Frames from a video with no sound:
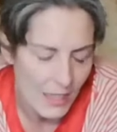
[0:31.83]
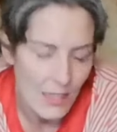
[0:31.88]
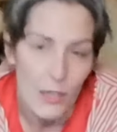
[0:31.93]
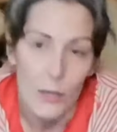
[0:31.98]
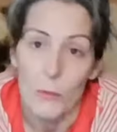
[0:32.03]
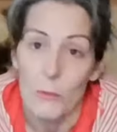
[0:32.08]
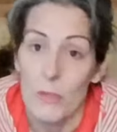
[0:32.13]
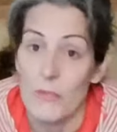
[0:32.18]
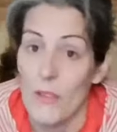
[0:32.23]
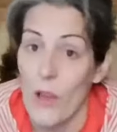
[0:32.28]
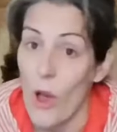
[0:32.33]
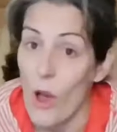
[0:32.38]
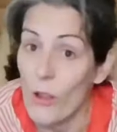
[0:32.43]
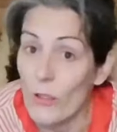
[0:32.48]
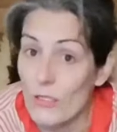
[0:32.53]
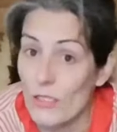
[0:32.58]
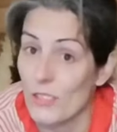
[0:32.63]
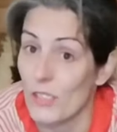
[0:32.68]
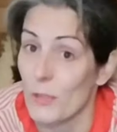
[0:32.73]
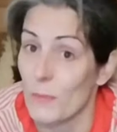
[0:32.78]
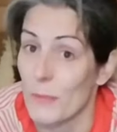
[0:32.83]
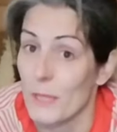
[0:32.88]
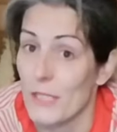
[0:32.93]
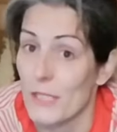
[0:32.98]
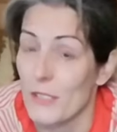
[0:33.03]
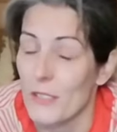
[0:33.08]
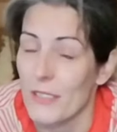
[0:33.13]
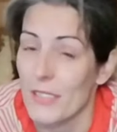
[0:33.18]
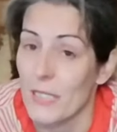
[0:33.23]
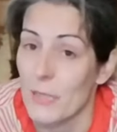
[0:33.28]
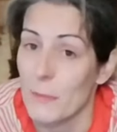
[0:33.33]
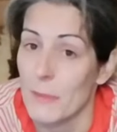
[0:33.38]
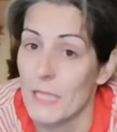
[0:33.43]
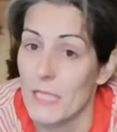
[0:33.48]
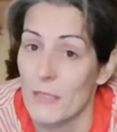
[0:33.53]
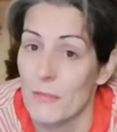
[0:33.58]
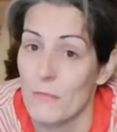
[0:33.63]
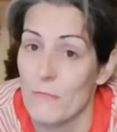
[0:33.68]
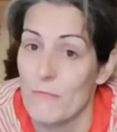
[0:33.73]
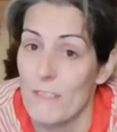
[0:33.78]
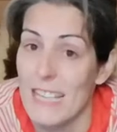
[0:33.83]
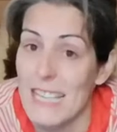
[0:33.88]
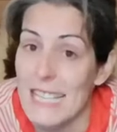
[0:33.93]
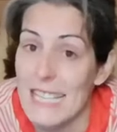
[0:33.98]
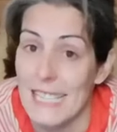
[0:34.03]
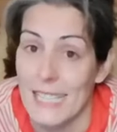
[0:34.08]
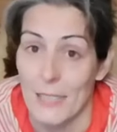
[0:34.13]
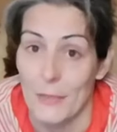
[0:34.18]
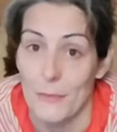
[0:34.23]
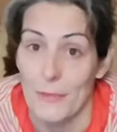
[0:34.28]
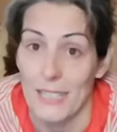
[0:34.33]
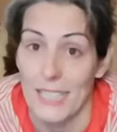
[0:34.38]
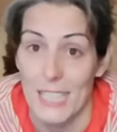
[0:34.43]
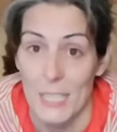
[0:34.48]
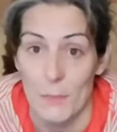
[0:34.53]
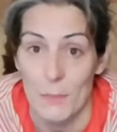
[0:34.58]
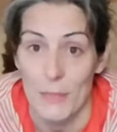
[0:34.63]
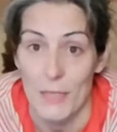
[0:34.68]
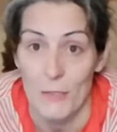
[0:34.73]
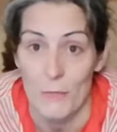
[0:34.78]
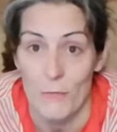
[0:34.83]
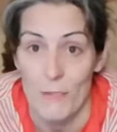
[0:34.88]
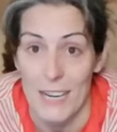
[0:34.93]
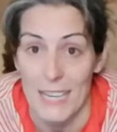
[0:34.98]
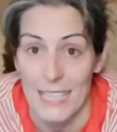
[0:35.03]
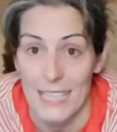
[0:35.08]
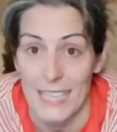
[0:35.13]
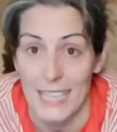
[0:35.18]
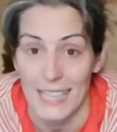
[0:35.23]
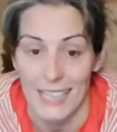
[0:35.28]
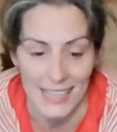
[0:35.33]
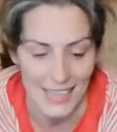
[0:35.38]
We've also been doing a bit of reading when it's been raining,